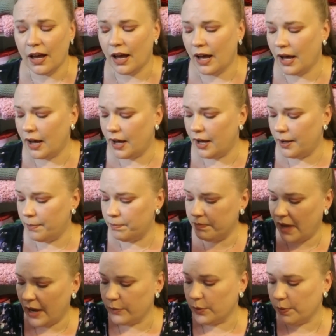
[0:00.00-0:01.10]
I
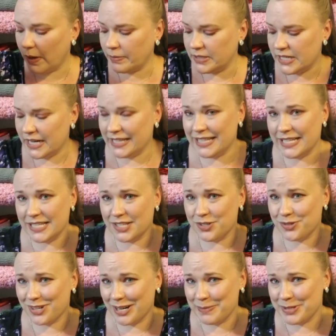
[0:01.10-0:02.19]
will probably take these and do
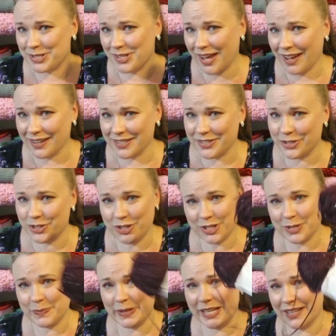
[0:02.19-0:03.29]
striped socks
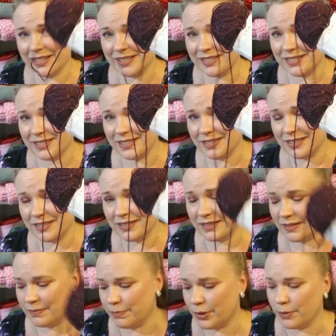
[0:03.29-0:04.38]
just because
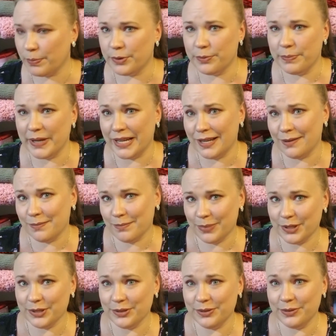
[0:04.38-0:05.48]
purple, pink,
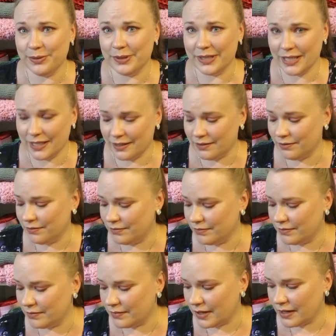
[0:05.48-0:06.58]
blue, and
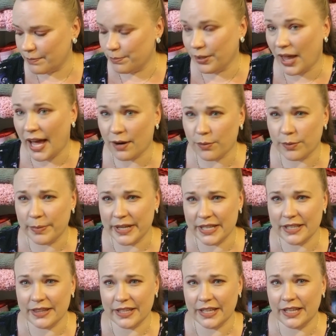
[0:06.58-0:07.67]
black will
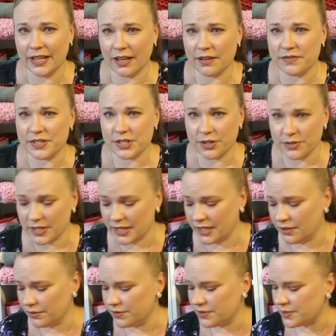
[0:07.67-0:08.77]
be the cuffs, toes, and
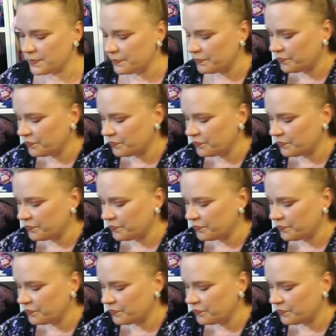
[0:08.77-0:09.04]
heels.